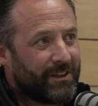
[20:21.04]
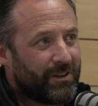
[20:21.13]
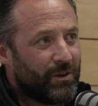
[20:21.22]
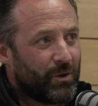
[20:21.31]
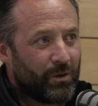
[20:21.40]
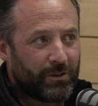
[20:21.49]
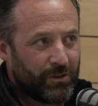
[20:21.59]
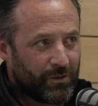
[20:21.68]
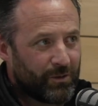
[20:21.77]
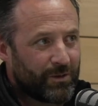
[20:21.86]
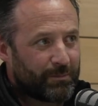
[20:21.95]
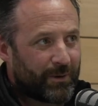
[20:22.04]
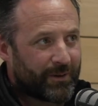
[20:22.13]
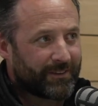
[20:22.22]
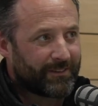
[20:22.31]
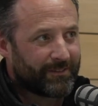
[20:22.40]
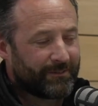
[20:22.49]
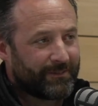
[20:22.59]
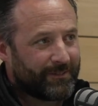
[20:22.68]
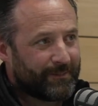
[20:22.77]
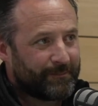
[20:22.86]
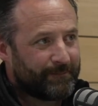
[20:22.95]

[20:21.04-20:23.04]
it does. We can't go